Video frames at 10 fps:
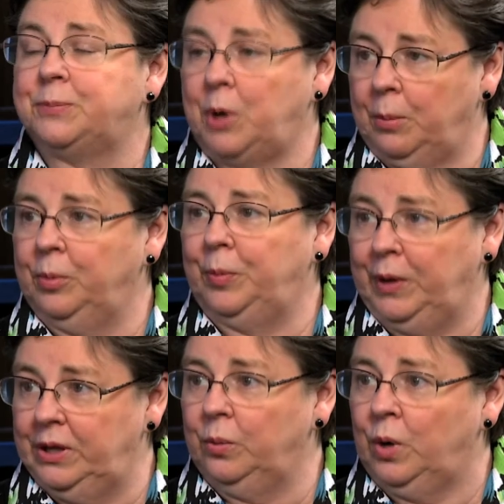
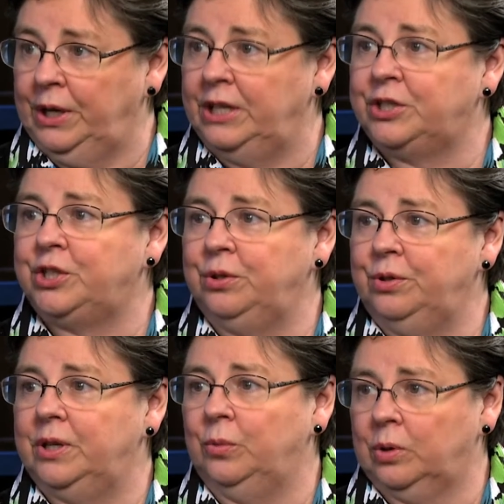probably the one issue
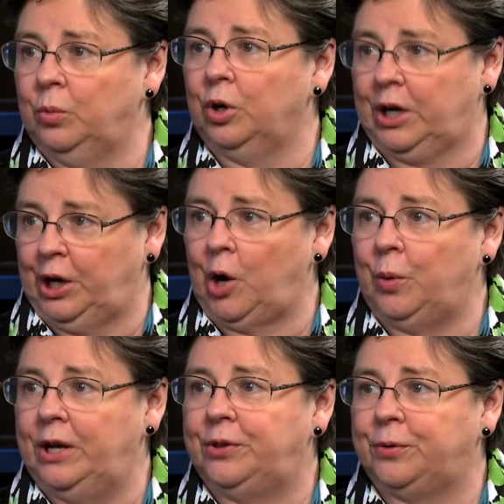that we're working our
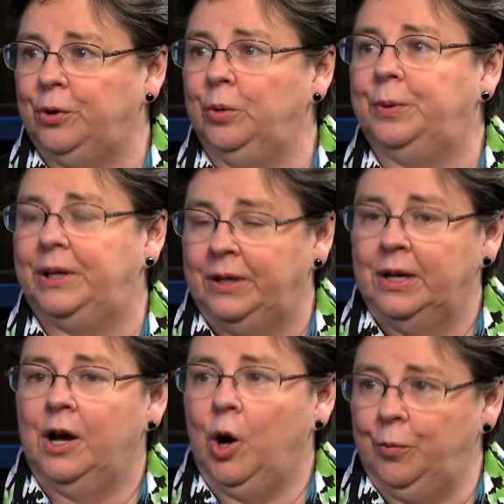way through, but
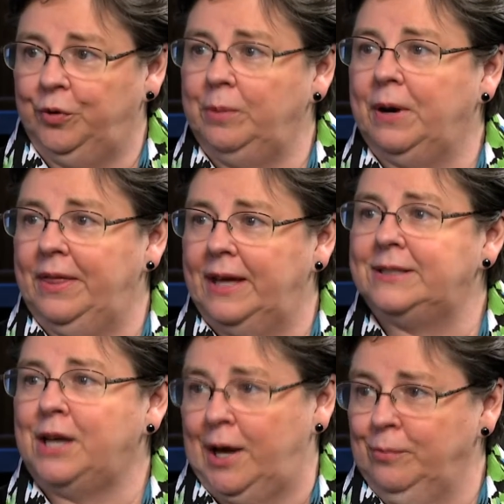hopefully by that
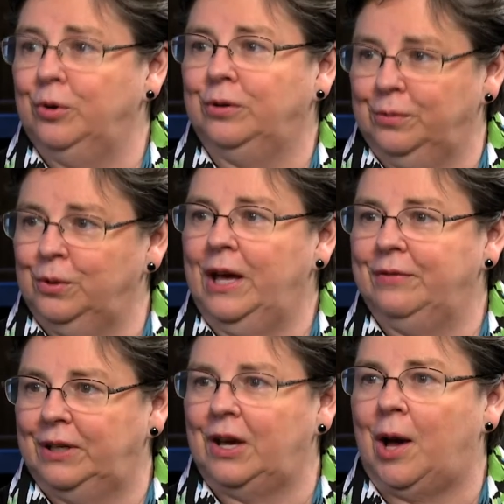time we'll have
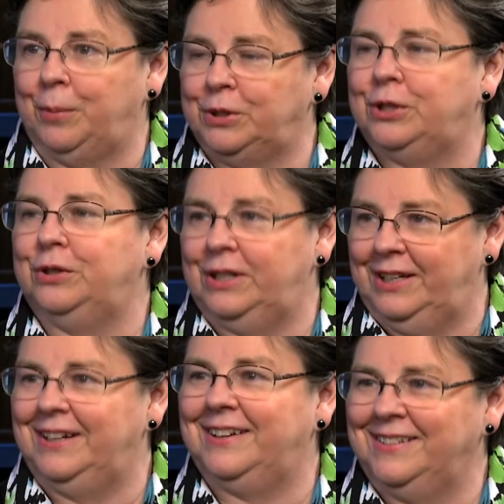an
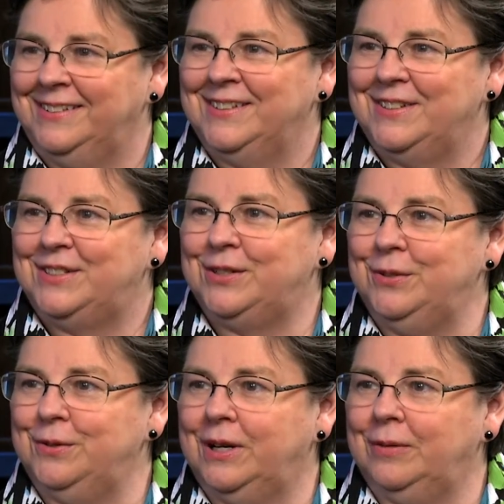opportunity
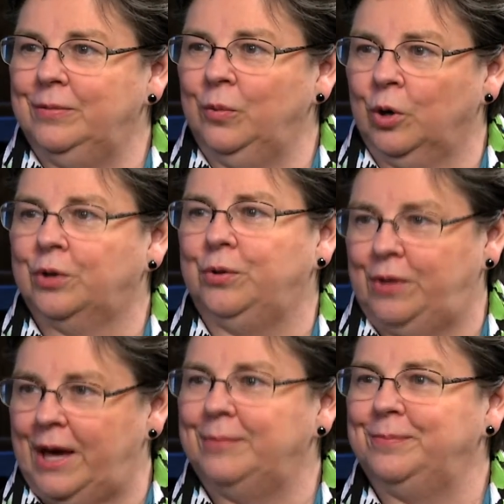to work through that.